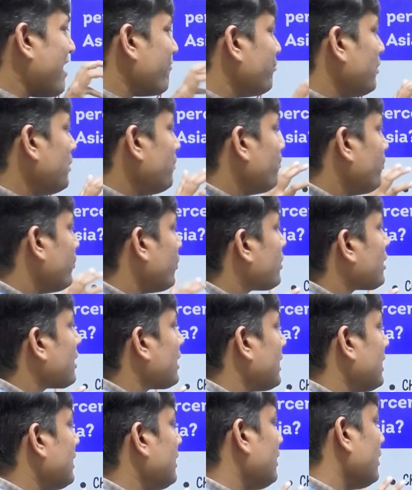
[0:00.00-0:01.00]
have been put
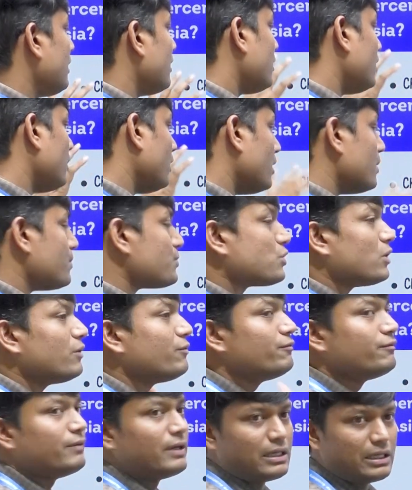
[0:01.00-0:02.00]
in terms of
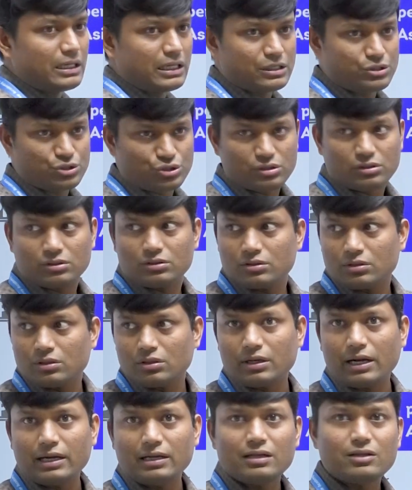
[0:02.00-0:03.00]
variation,
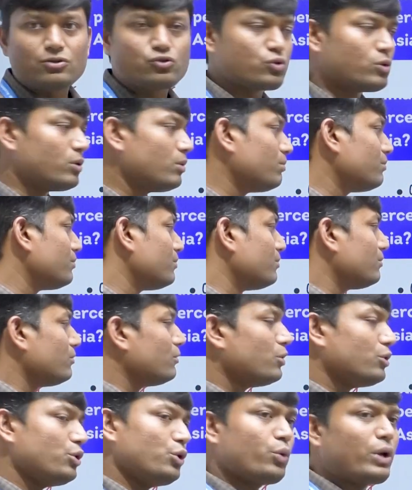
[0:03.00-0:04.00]
right? So
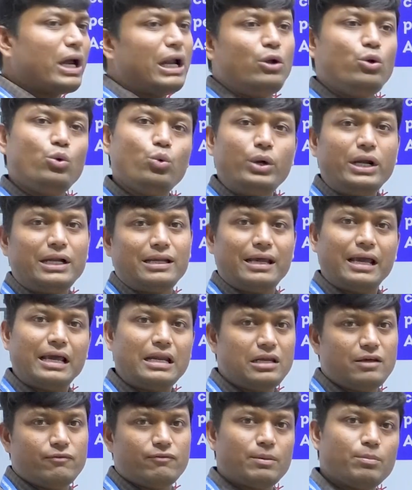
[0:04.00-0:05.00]
you can do it
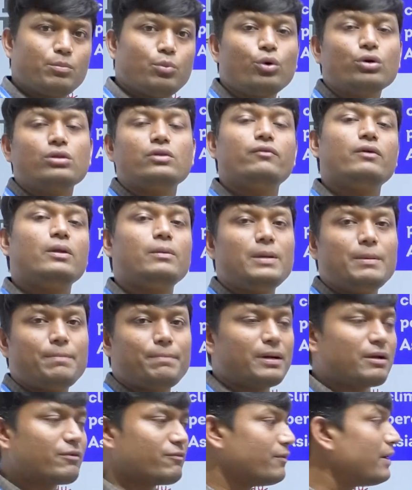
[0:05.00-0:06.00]
anyway, both will be
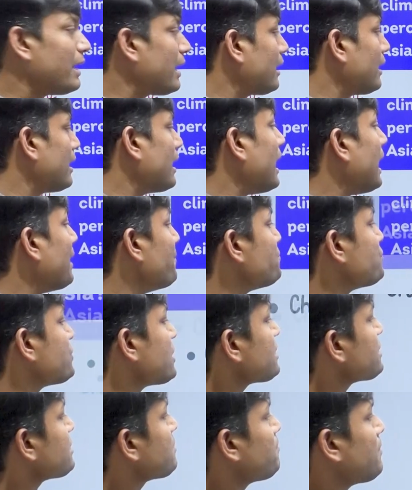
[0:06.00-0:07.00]
perfect. I'm
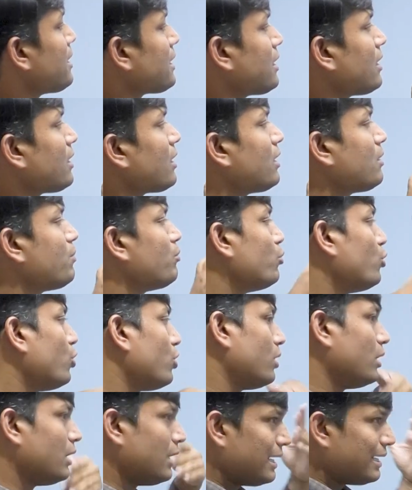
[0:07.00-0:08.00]
just making it
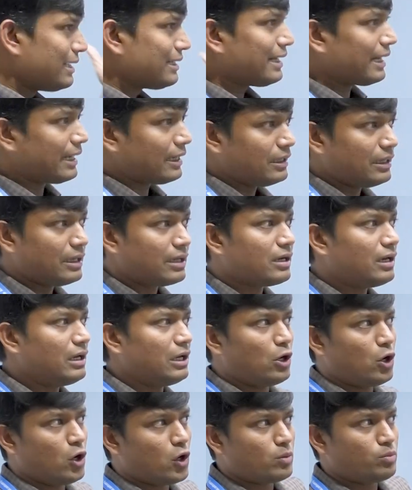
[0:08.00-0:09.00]
more
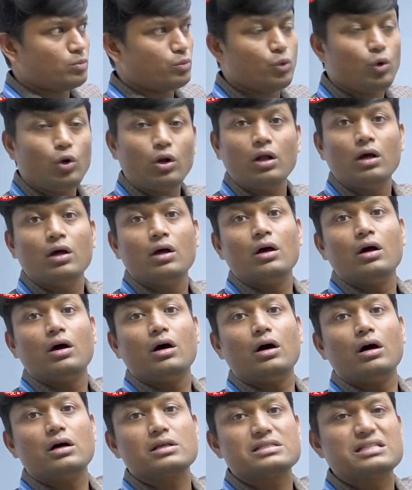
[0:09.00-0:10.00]
technical or more
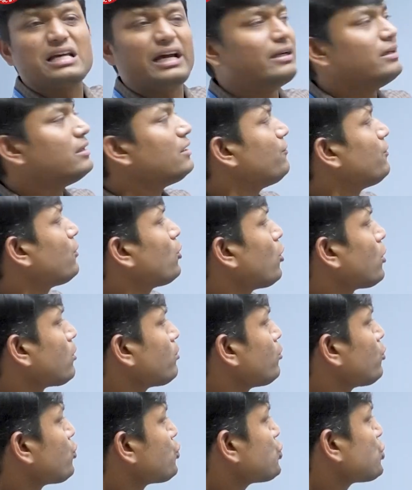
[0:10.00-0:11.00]
scientific or
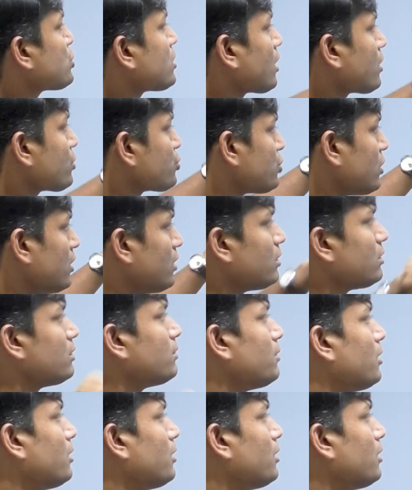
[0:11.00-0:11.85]
more structured